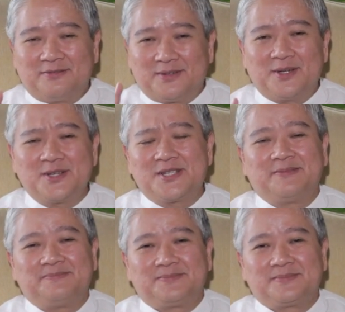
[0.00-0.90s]
First,
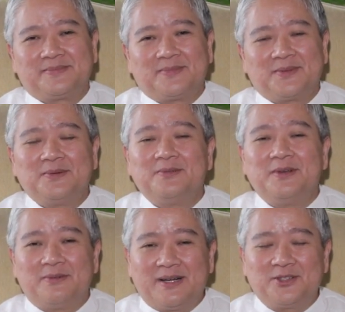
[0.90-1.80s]

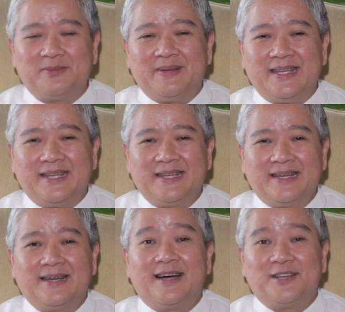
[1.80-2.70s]
we want to be
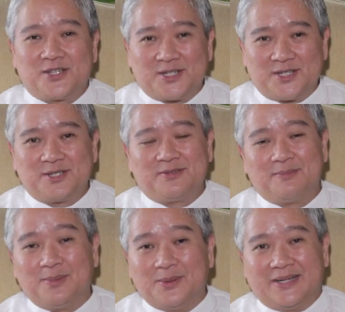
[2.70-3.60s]
a church of the
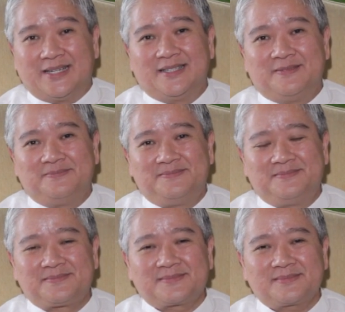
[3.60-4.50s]
poor.
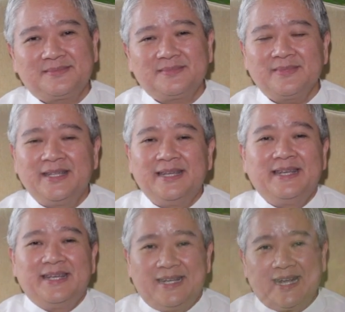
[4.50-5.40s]

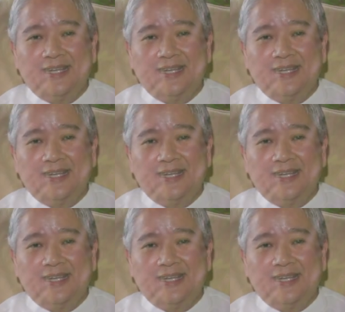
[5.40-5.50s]
In